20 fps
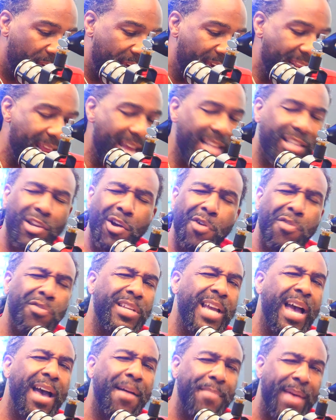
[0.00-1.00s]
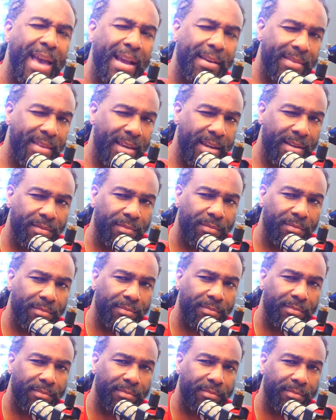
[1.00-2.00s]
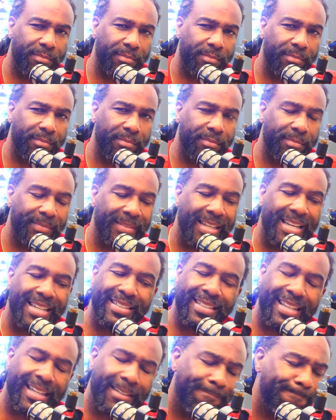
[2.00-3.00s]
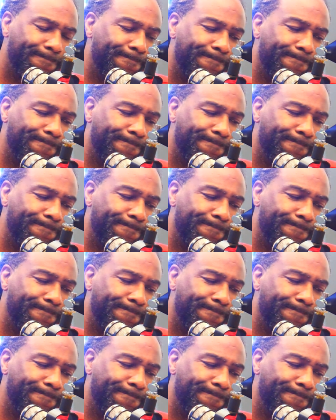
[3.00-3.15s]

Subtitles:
And I told y'all back then, I was like,